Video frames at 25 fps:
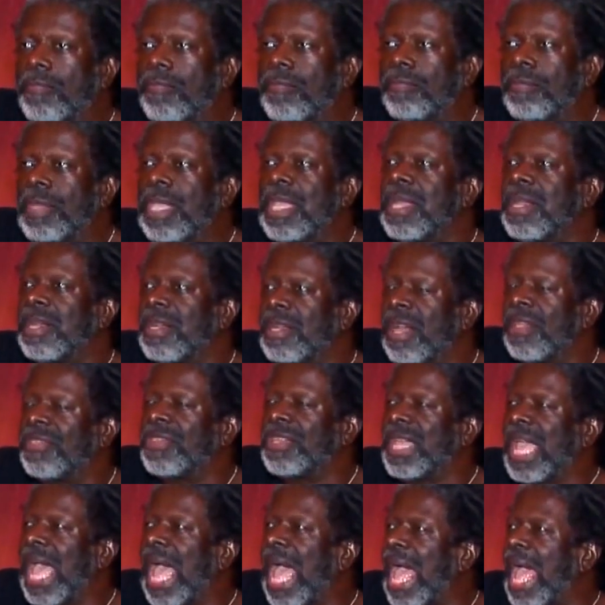Me and
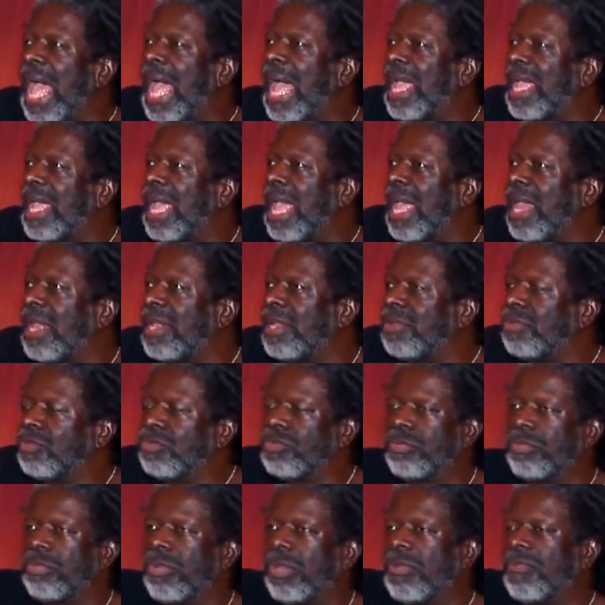another guy and
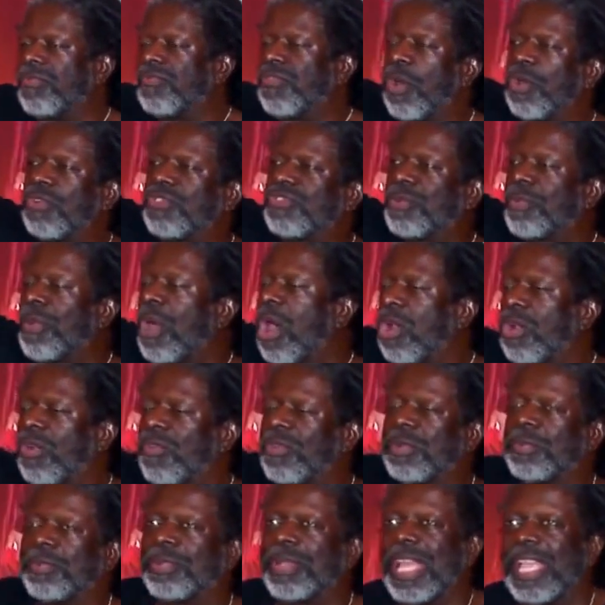folks from all
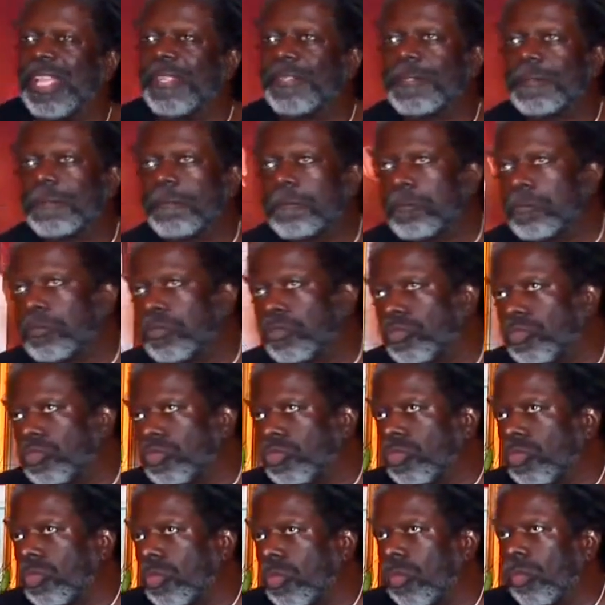over the place.
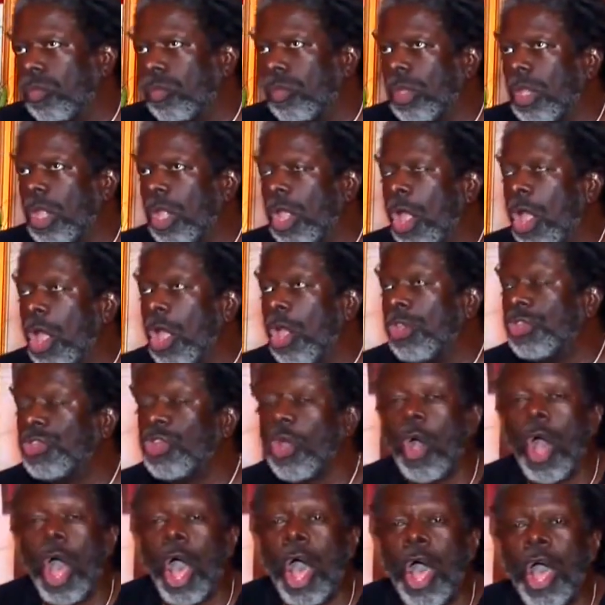
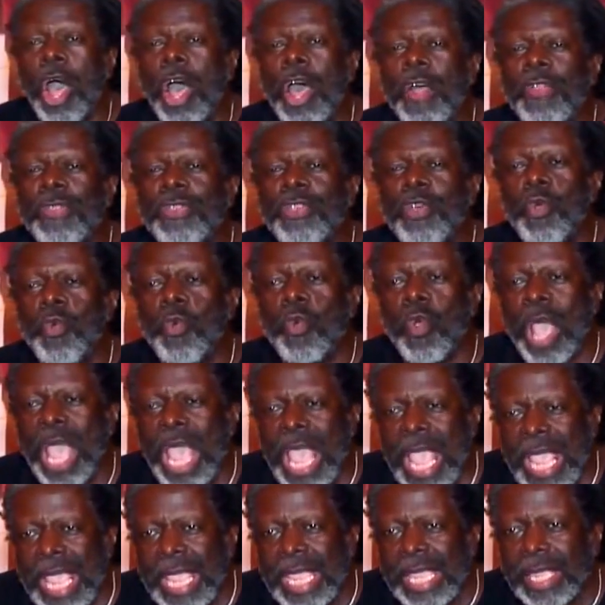So on the
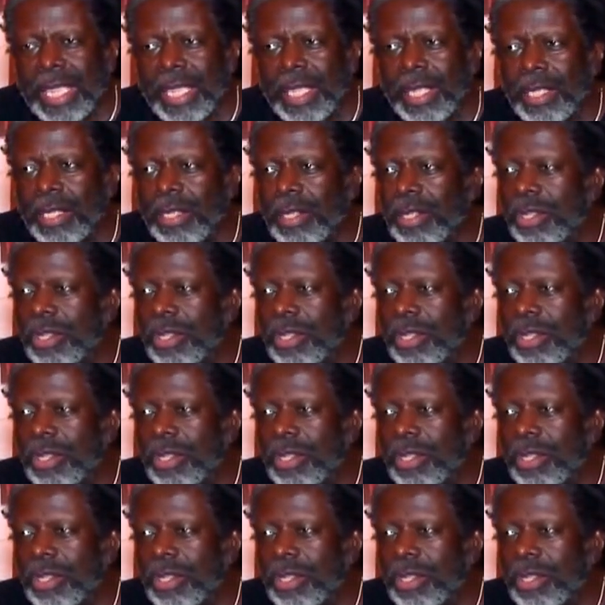way